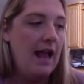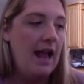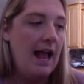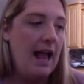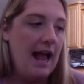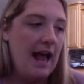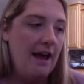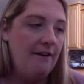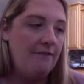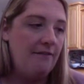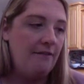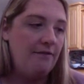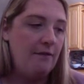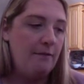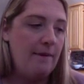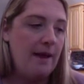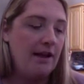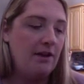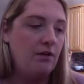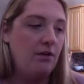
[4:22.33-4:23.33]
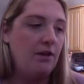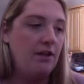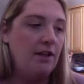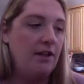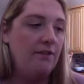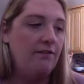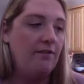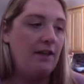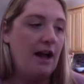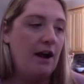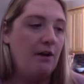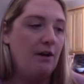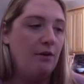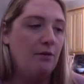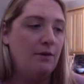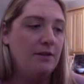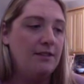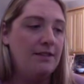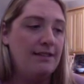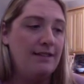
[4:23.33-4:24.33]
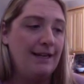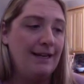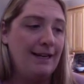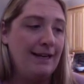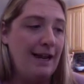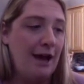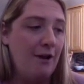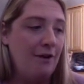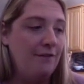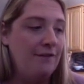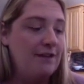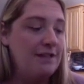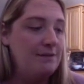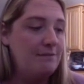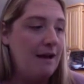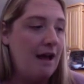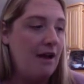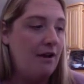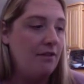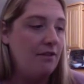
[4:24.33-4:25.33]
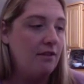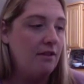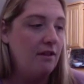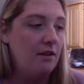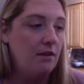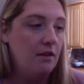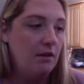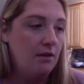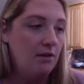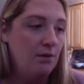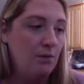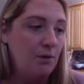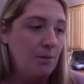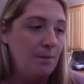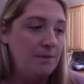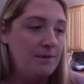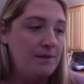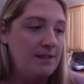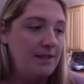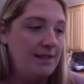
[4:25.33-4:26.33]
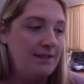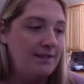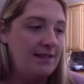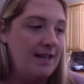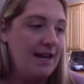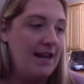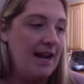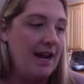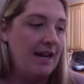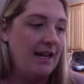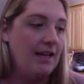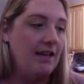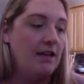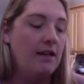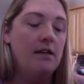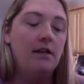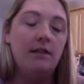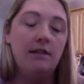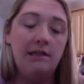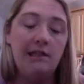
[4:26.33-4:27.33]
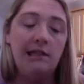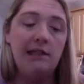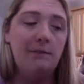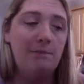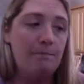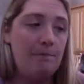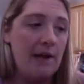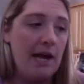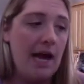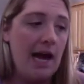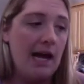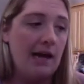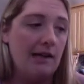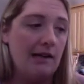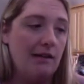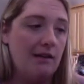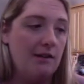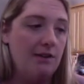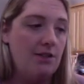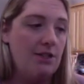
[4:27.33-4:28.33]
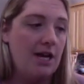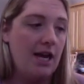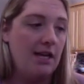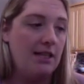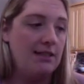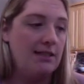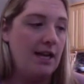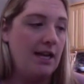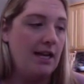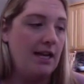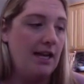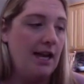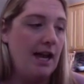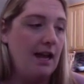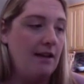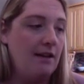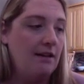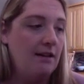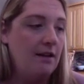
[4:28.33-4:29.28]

Half of the magnolia flower was sticking out of his mouth. Oops, said Annie. Get back, Jack said again.